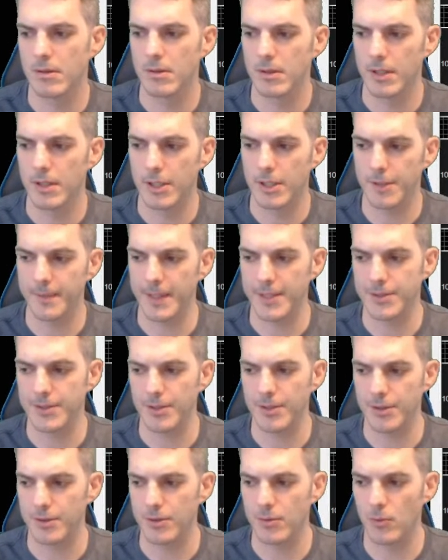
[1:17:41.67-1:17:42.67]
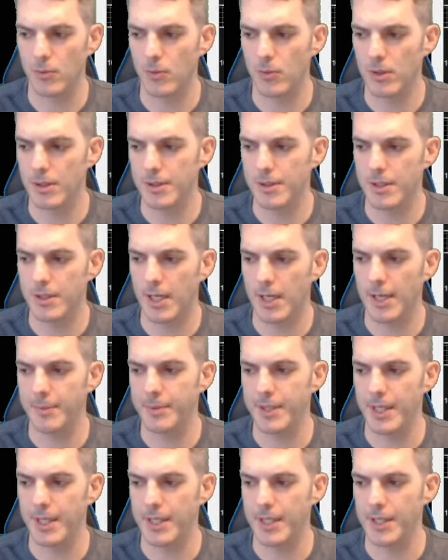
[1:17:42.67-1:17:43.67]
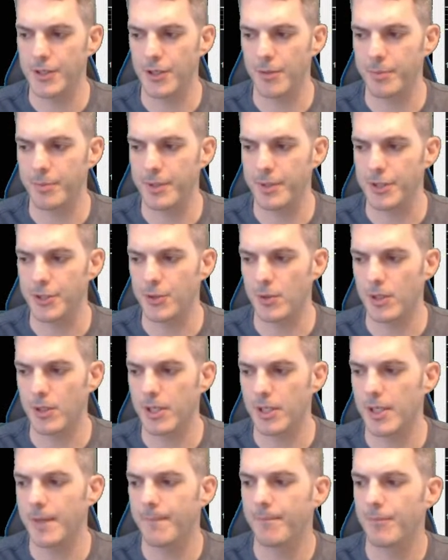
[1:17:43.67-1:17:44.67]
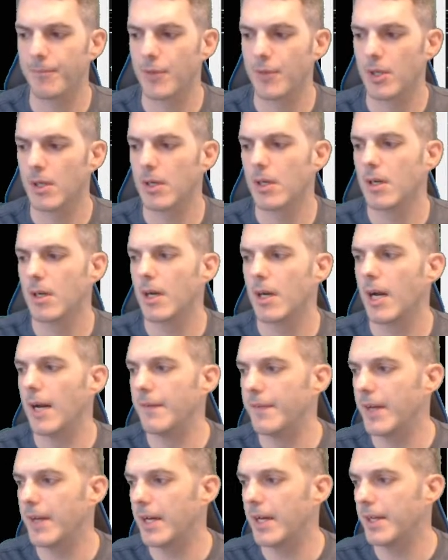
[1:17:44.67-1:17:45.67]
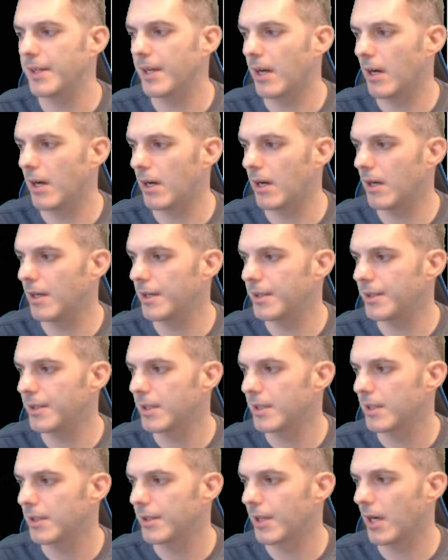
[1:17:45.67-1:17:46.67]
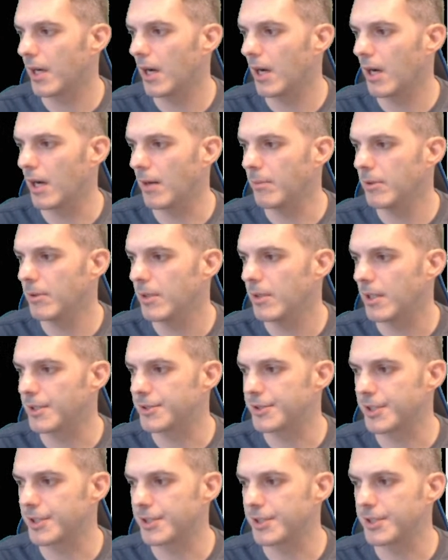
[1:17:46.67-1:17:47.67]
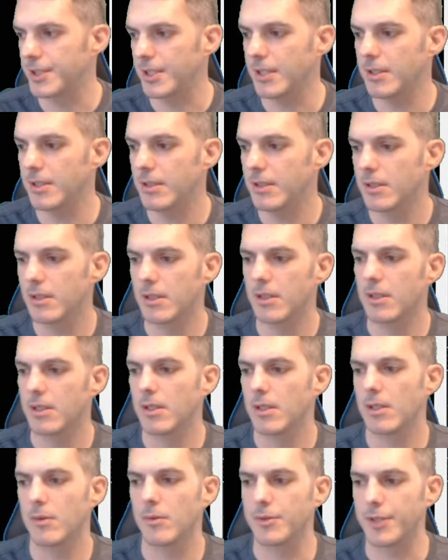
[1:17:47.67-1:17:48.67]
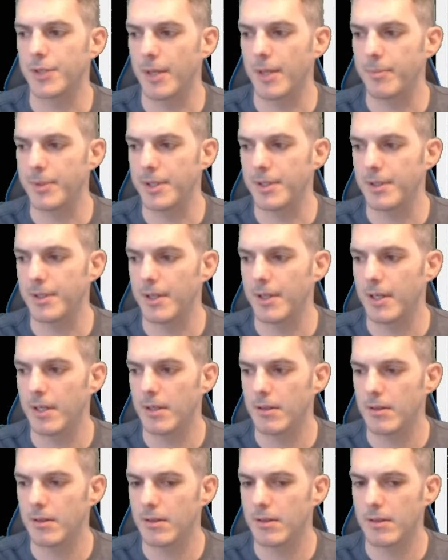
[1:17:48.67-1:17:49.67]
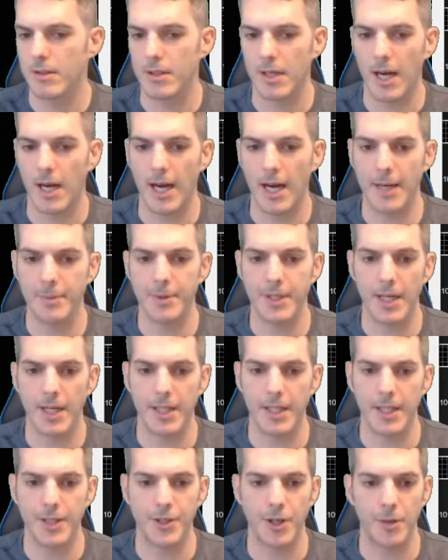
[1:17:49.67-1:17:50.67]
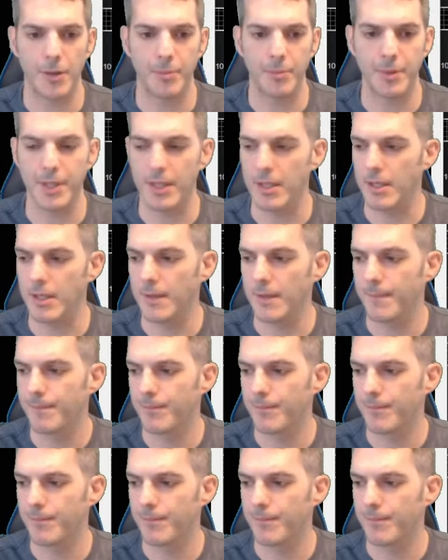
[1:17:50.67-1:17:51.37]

Interface tunnel 1, IP Nhrp shortcut. And then on the hub, on 16, we'll type in IP Nhrp